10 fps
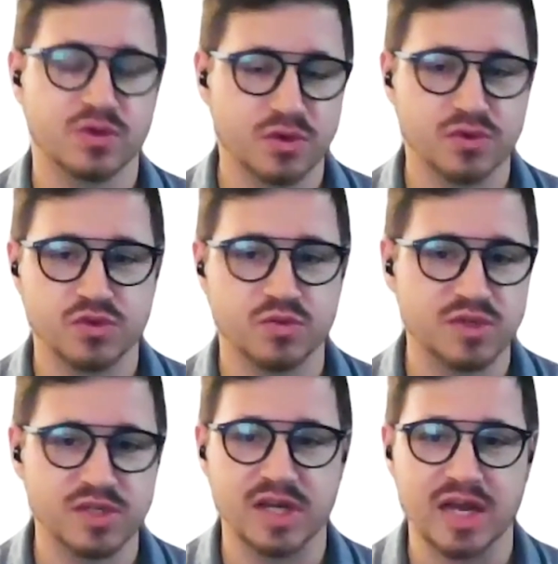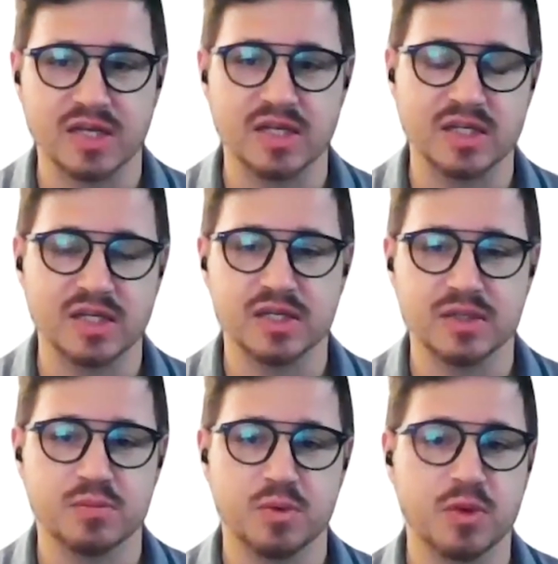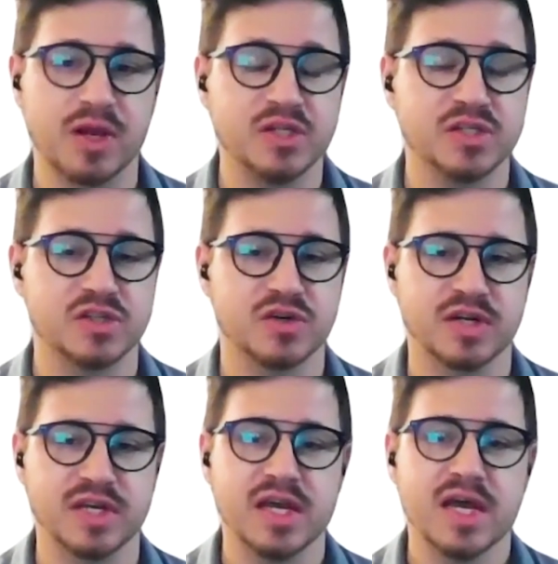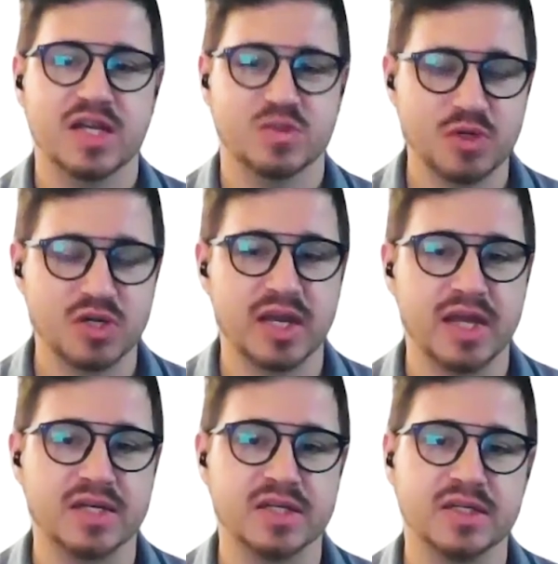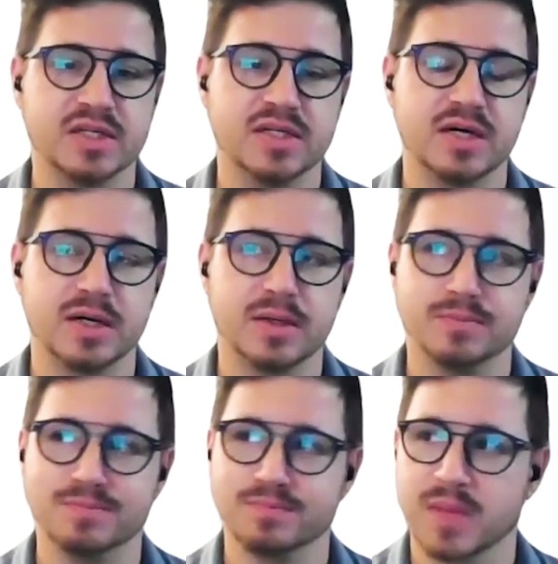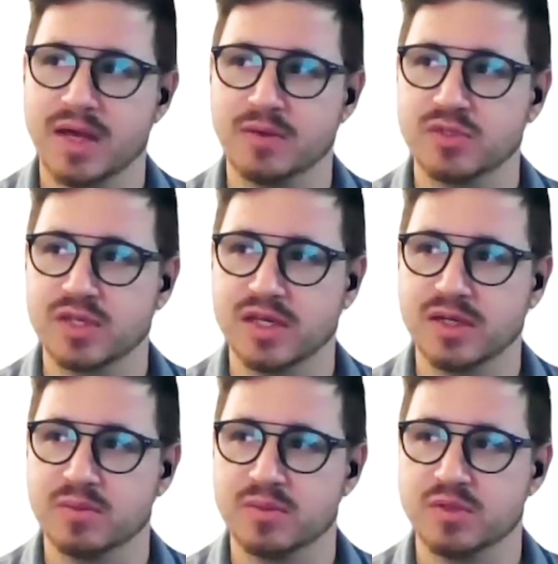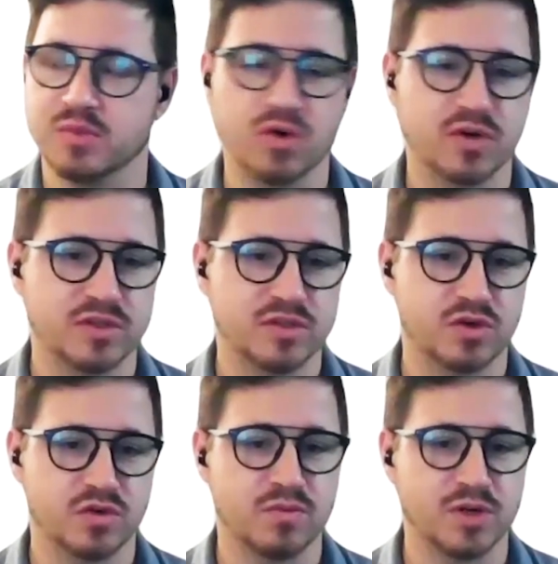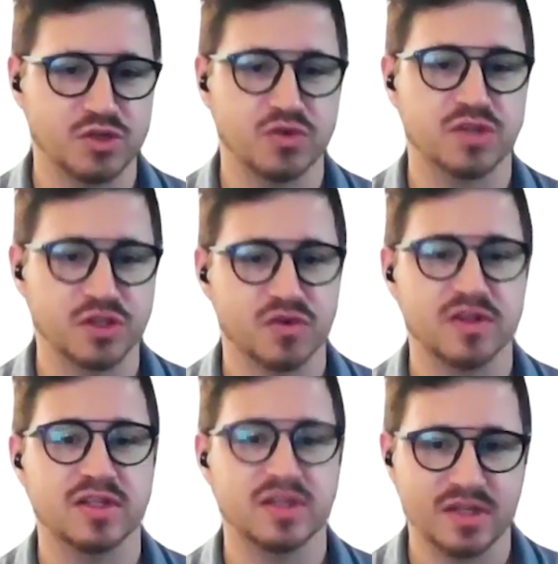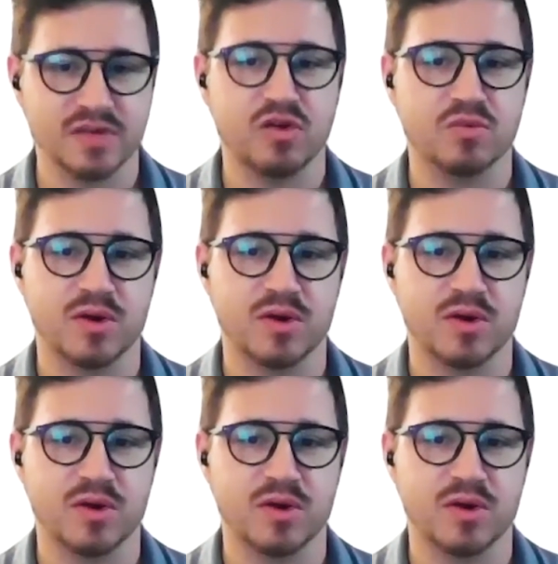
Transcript: consumers and population generally, especially in the I would say in the more sort of mature, saturated and developed